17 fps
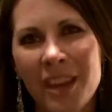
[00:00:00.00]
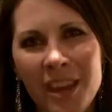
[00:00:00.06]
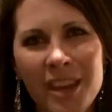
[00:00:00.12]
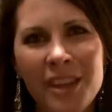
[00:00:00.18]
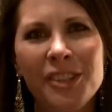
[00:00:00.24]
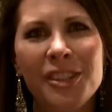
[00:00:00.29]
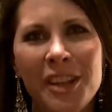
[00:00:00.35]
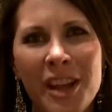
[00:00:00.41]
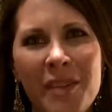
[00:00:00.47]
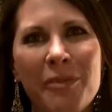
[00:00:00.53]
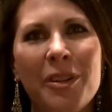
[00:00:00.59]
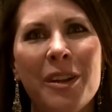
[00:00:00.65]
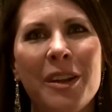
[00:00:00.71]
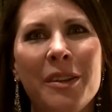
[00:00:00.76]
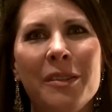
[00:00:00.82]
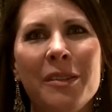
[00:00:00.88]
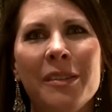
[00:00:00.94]
each and
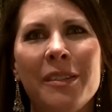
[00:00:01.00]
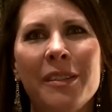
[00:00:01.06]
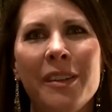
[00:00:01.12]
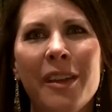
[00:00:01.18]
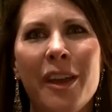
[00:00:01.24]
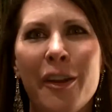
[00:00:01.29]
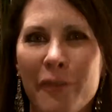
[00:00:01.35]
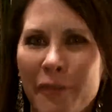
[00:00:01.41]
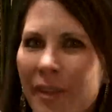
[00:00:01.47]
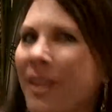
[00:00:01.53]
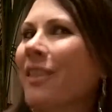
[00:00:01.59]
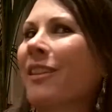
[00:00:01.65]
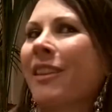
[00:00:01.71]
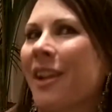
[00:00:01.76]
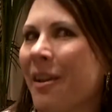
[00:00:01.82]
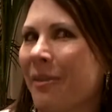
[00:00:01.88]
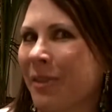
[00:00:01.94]
every
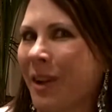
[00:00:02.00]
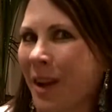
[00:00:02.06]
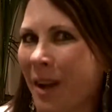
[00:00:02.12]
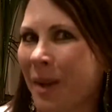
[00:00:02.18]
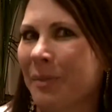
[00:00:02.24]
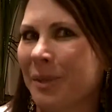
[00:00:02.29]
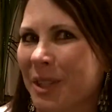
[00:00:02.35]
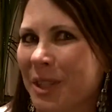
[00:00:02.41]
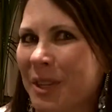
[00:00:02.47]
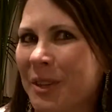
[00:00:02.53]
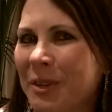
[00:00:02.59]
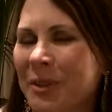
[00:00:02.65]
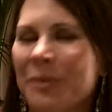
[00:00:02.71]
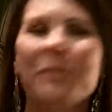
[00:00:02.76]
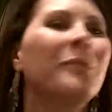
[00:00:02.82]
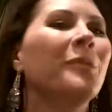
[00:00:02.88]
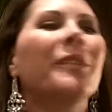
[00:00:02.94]
event that I've come to,